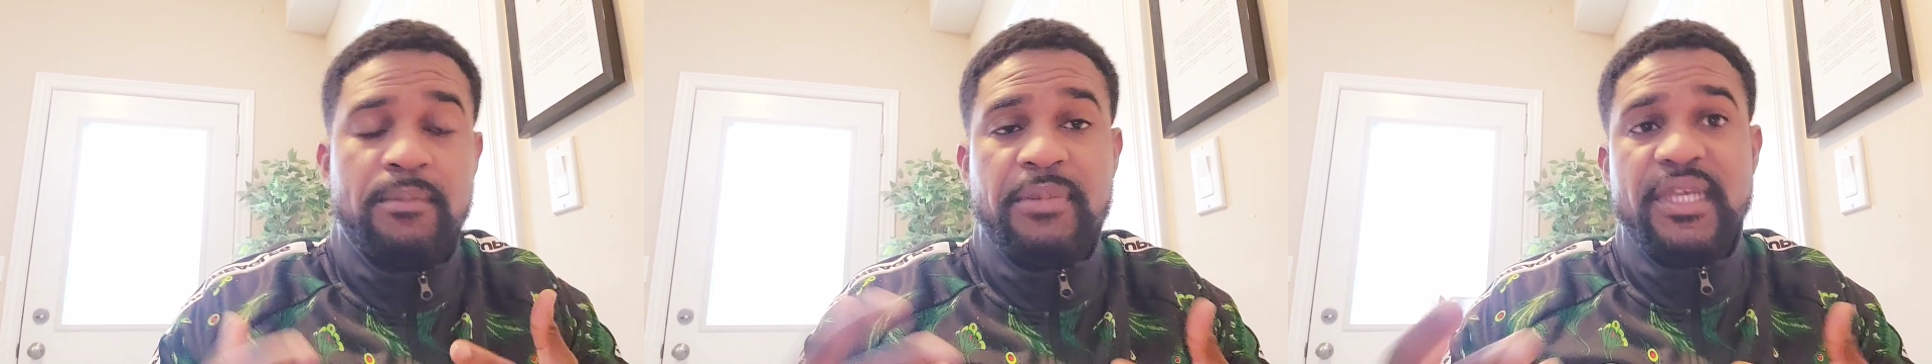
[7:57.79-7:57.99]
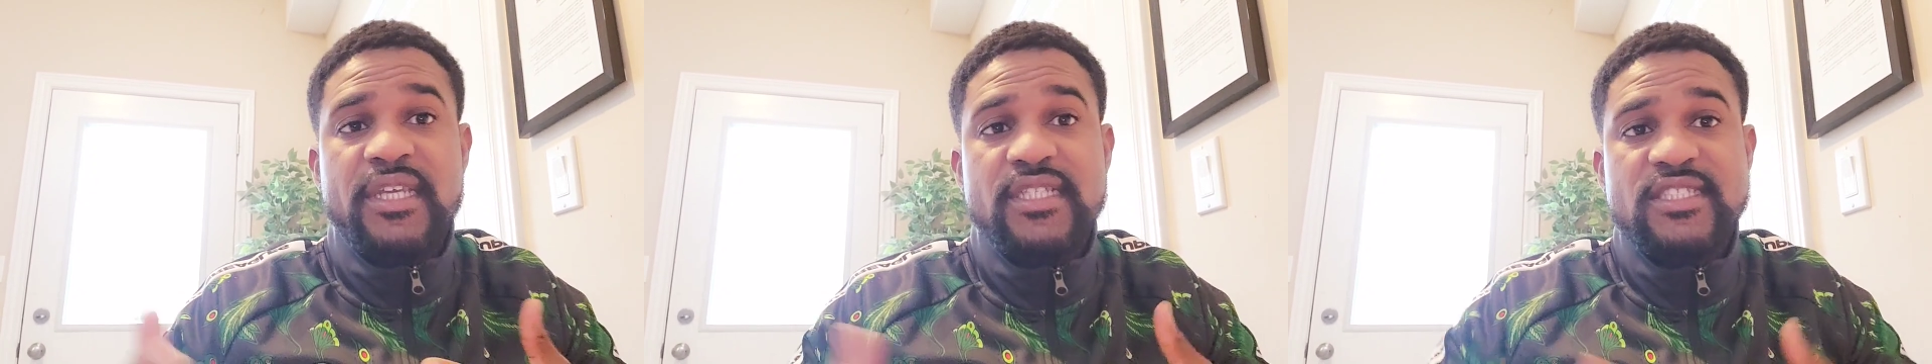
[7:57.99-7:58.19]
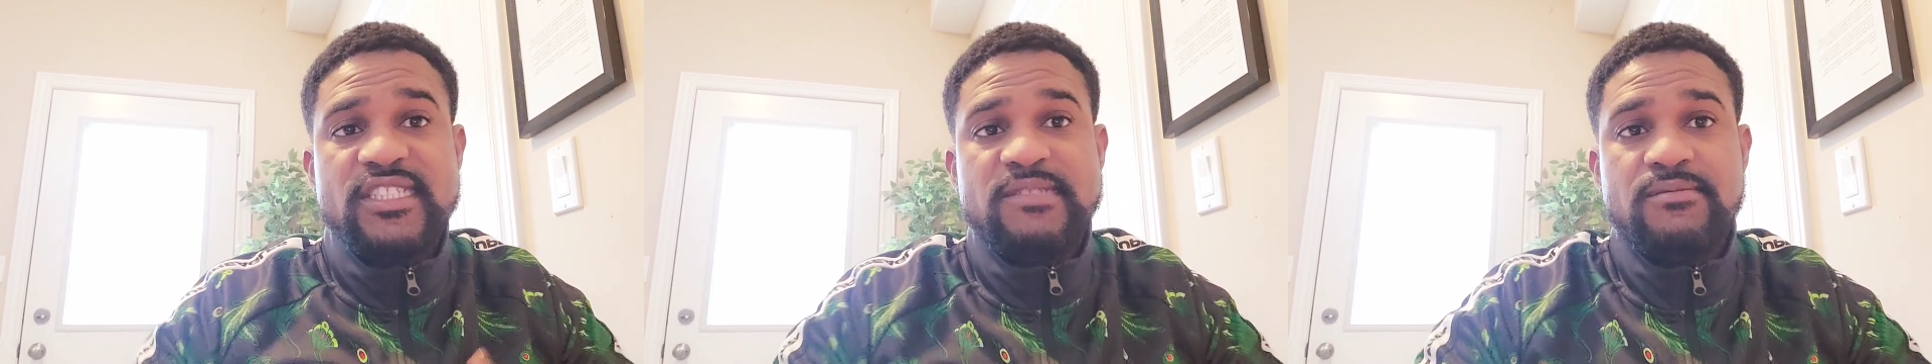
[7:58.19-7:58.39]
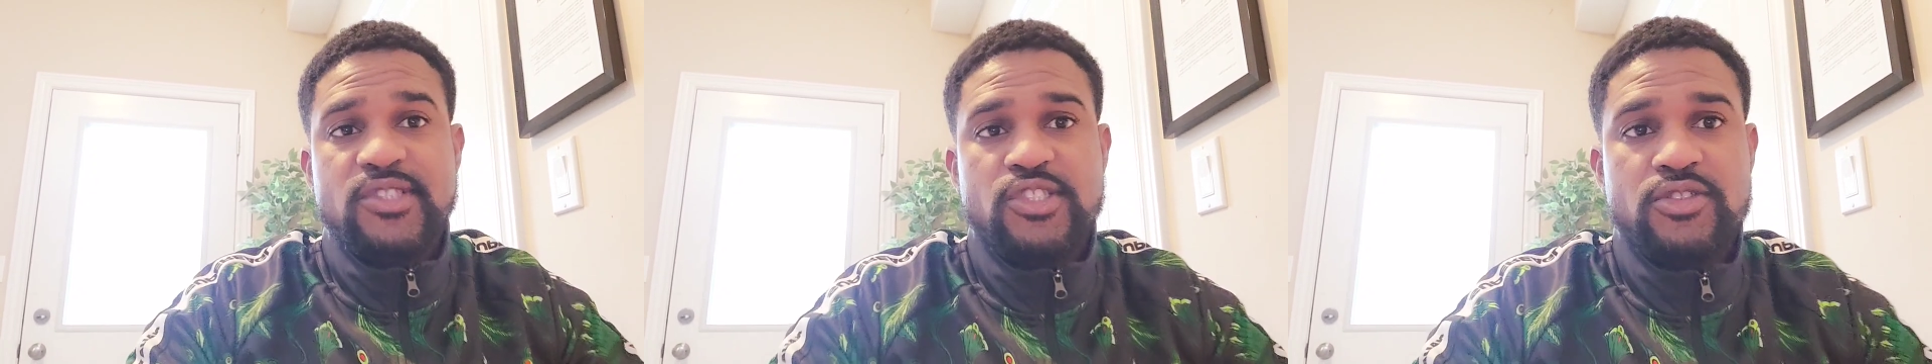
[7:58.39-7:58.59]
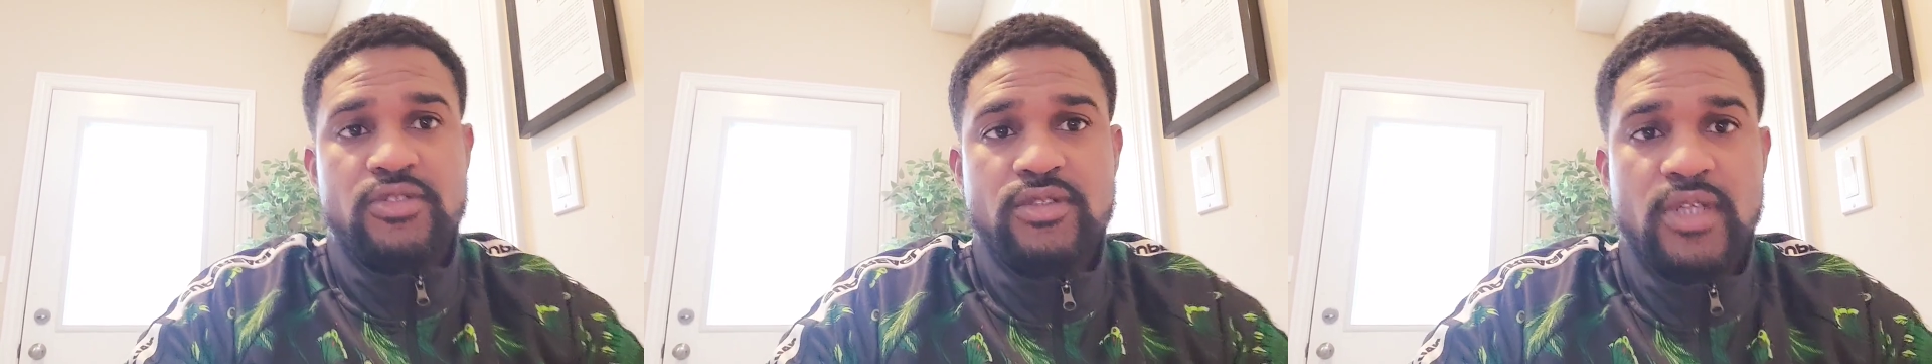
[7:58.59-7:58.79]
bigger team
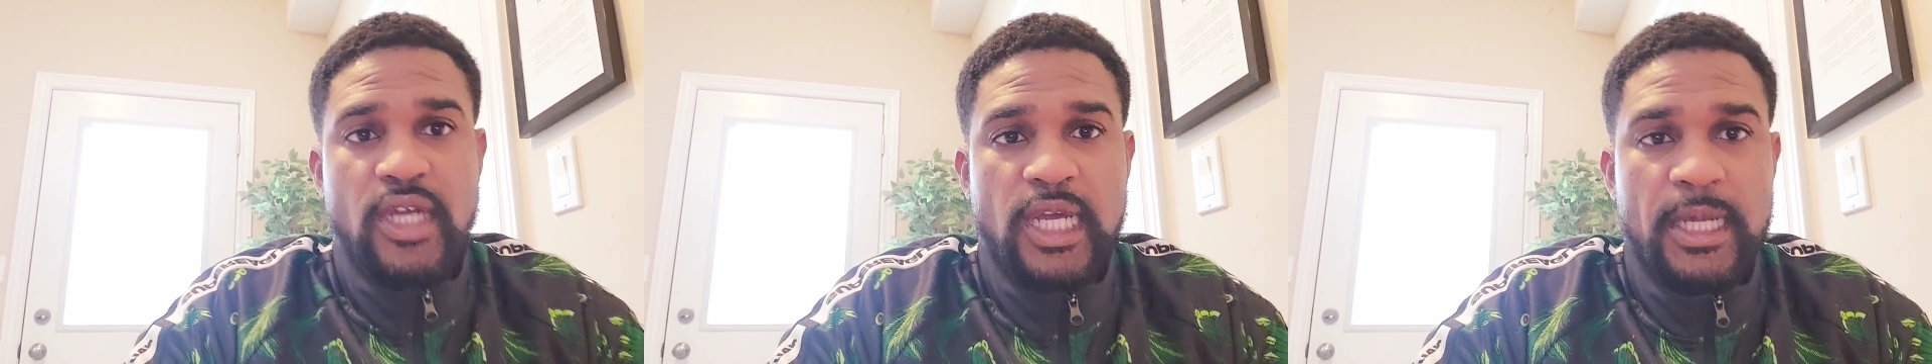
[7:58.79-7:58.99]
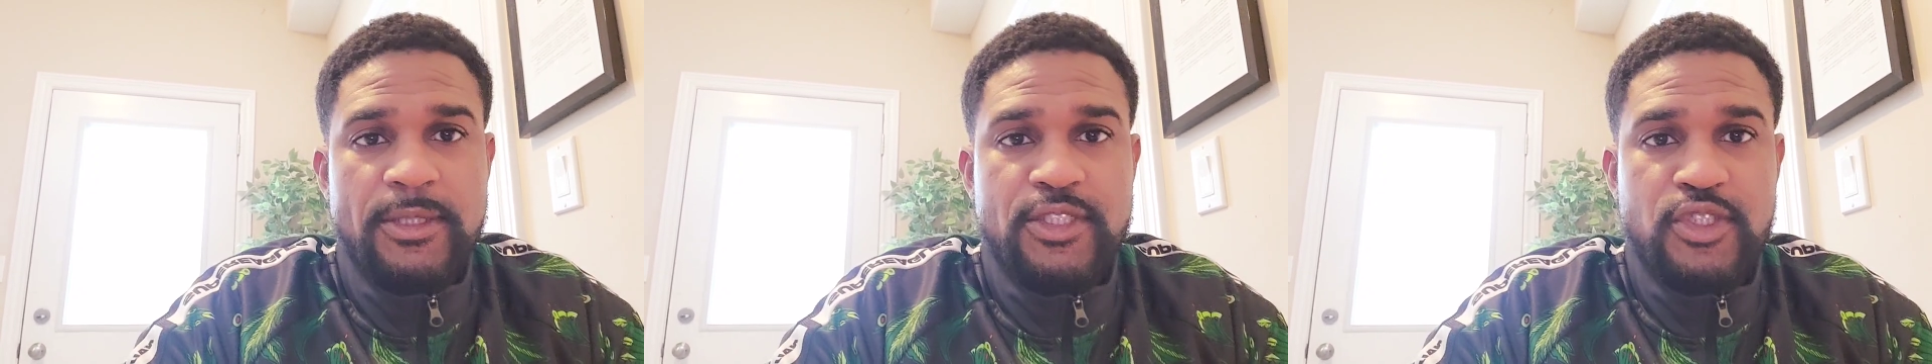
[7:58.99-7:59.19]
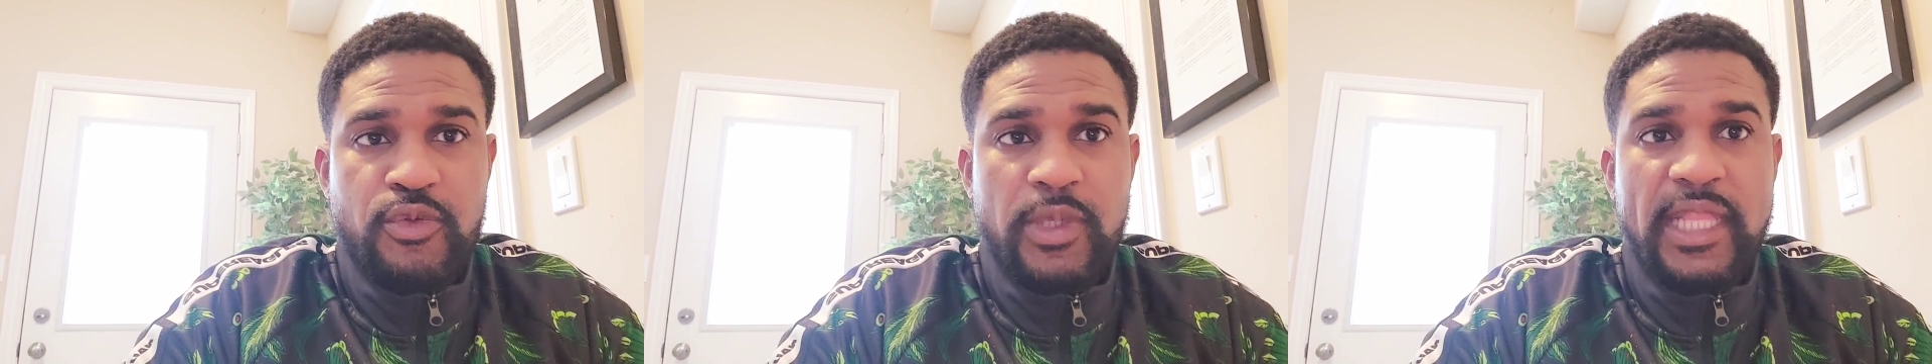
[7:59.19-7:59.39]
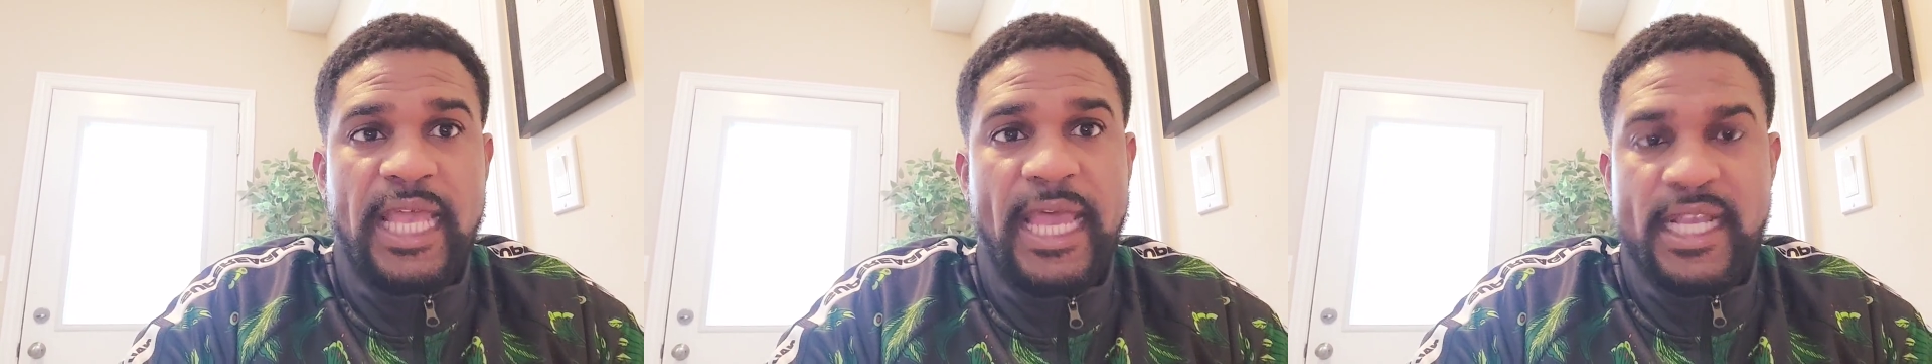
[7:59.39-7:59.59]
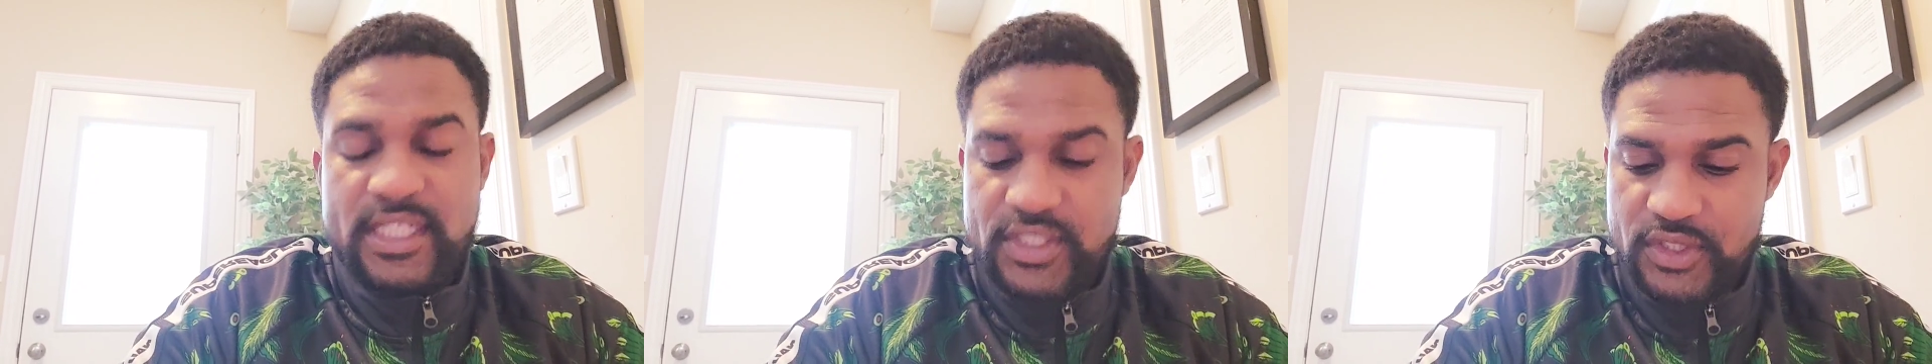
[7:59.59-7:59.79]
to relax.